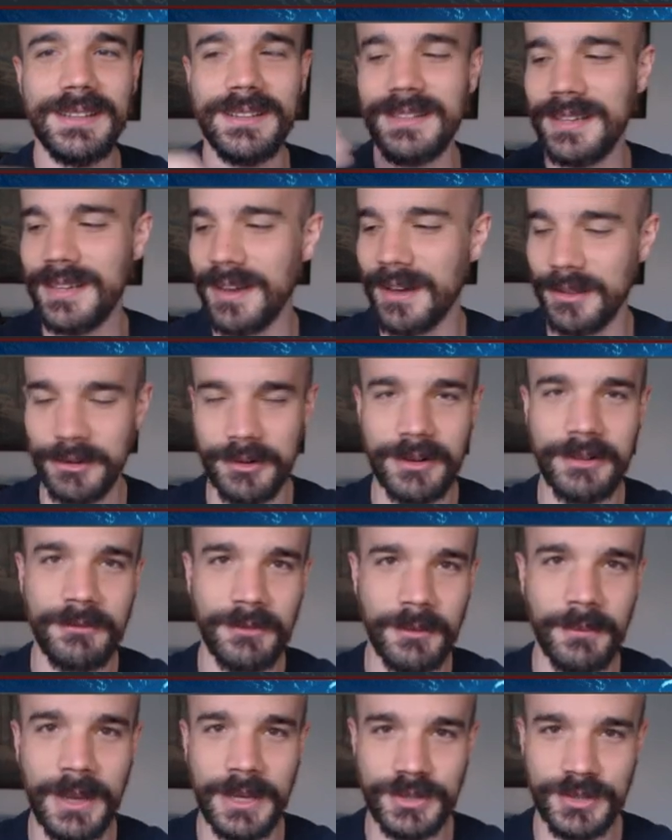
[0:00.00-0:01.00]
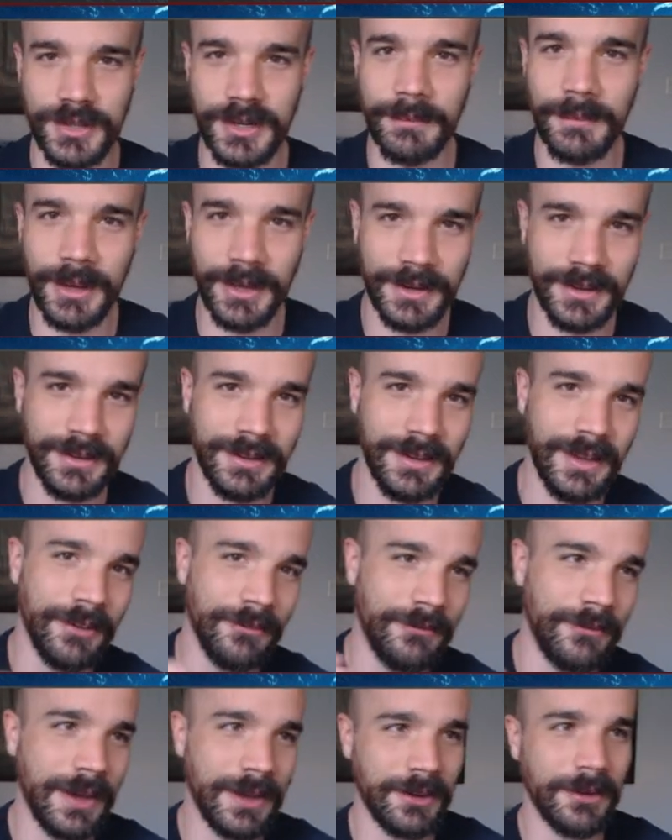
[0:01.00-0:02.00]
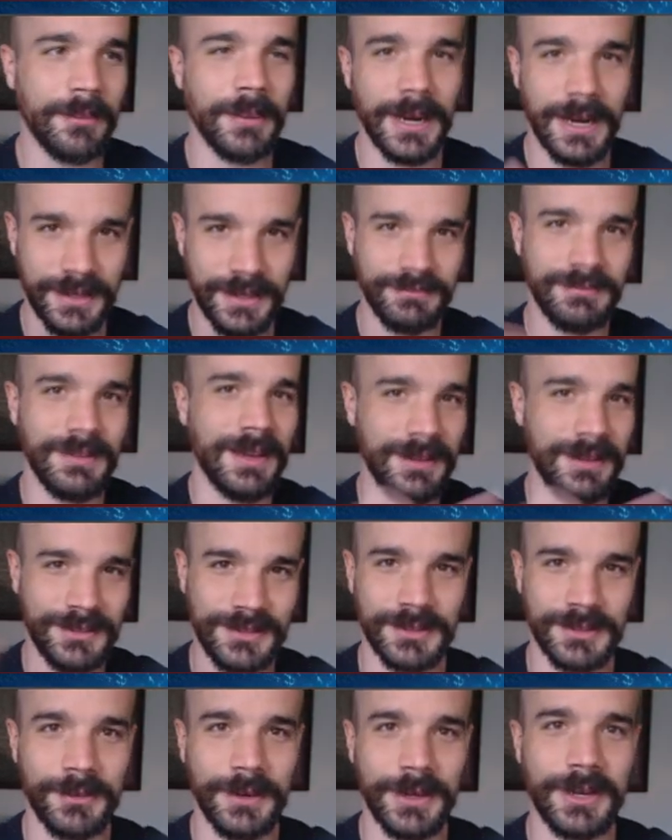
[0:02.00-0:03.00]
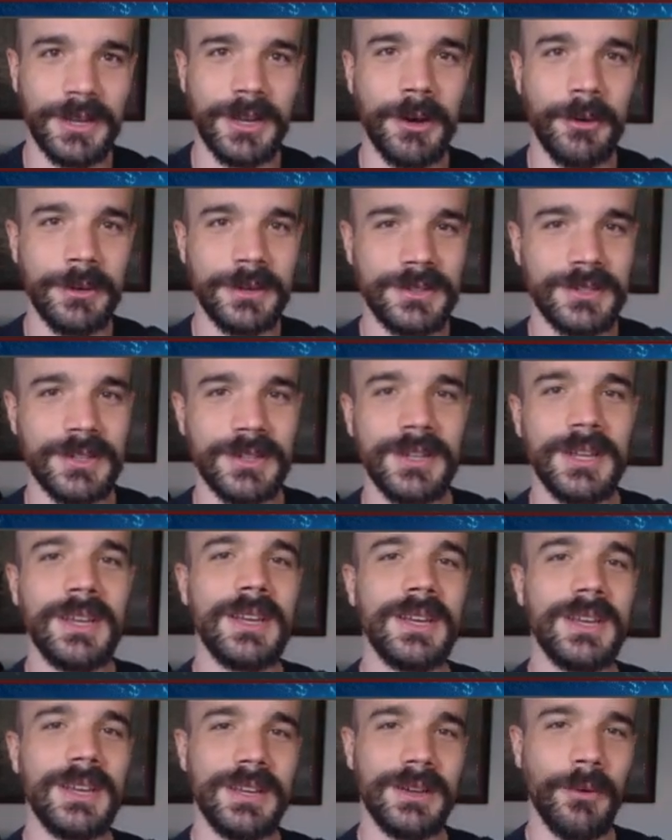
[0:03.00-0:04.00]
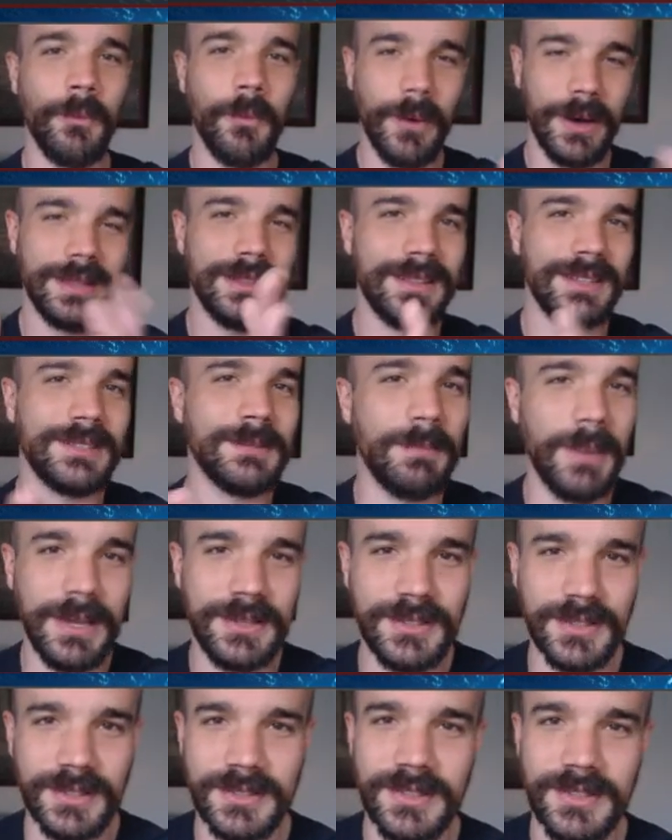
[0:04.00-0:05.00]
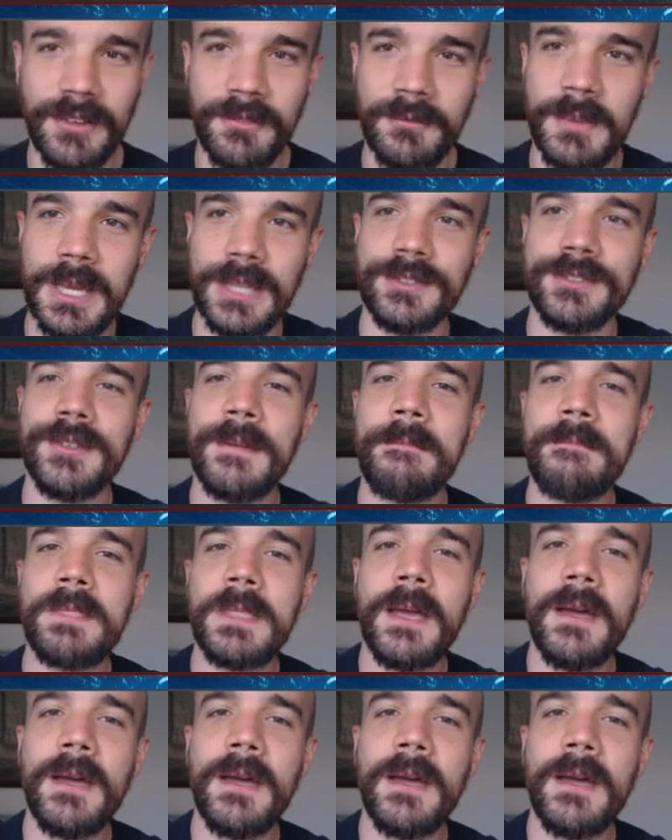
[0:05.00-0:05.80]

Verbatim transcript: the other information about a, a file, but I, I just wanna go into what this basic stuff means.